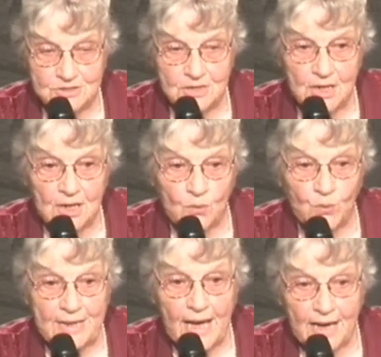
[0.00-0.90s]
We
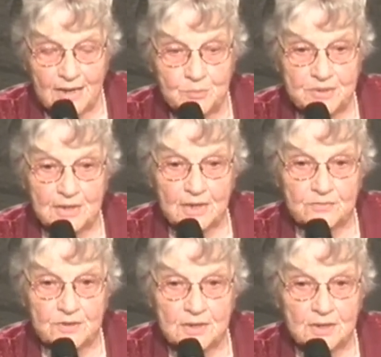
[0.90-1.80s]
had been living
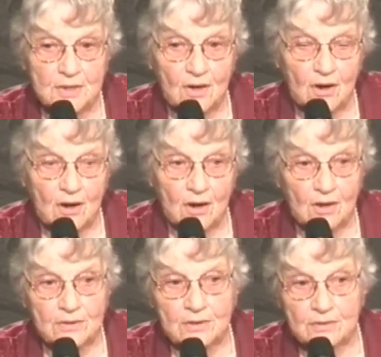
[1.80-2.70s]
on
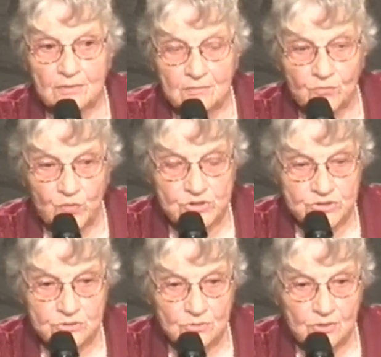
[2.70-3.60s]
the original
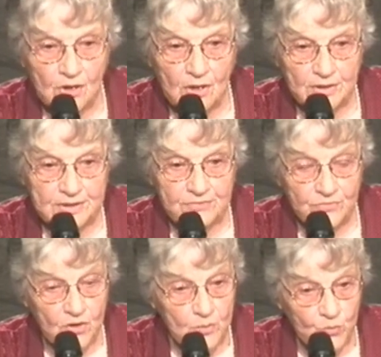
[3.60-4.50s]
colony
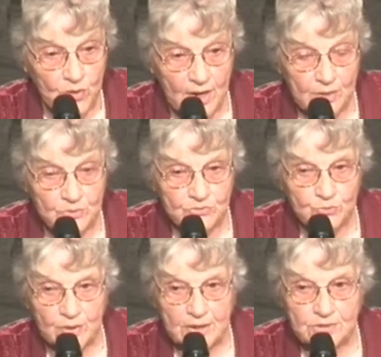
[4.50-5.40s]
farm where I was
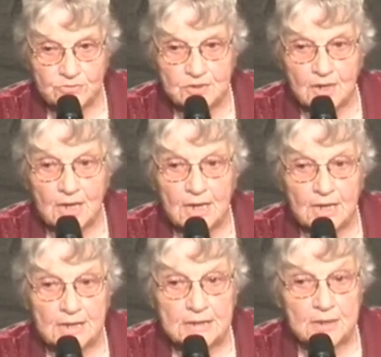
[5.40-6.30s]
raised in
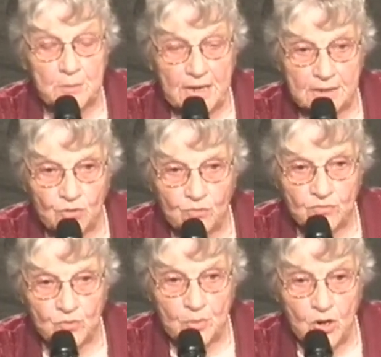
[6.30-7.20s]
a made over
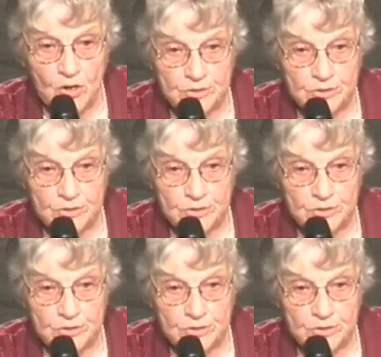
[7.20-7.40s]
barn.